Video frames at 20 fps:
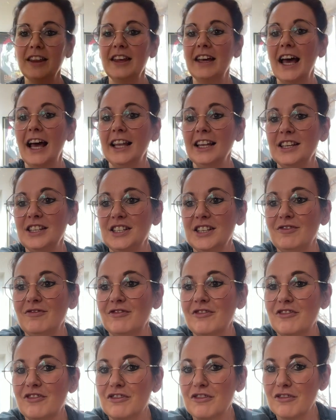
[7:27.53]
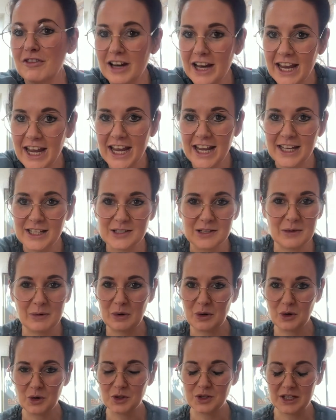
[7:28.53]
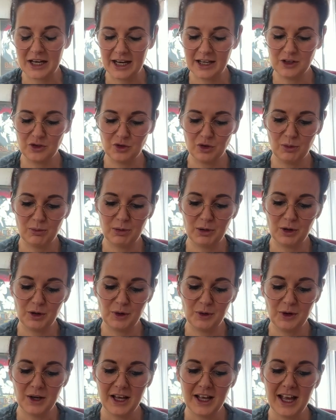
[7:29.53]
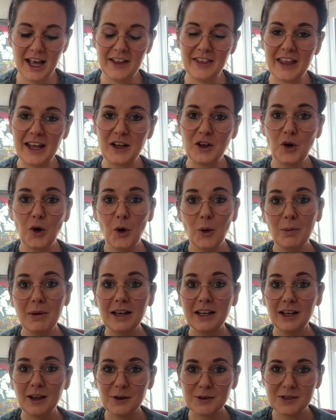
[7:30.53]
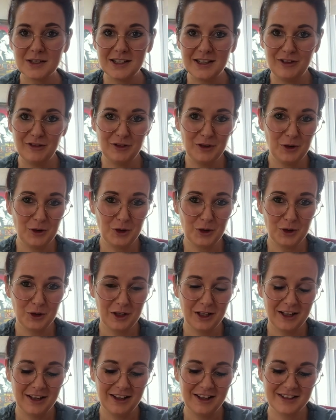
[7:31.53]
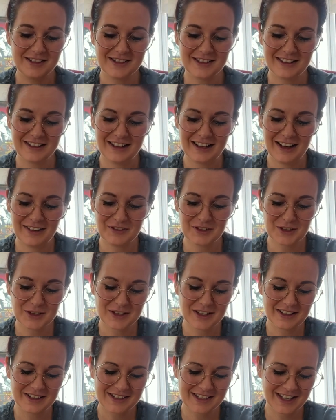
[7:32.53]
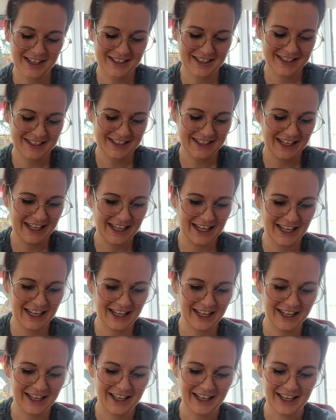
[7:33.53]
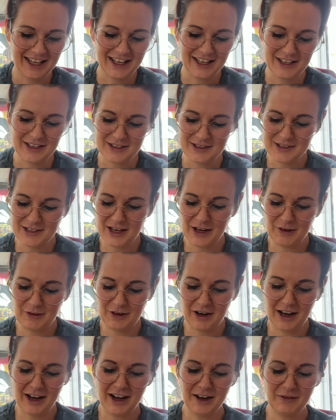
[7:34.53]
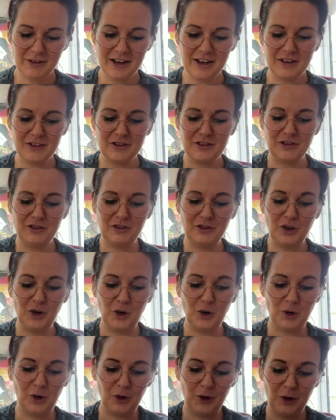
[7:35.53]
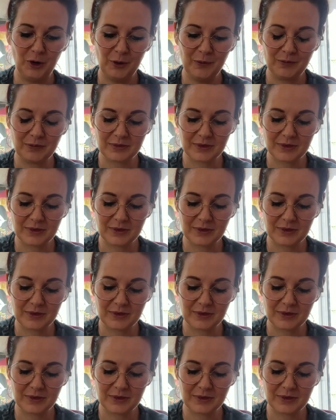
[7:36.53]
allergen free, so they won't cause you any trouble, and they come in lots of different colours. I'm just so excited to see it. So I went for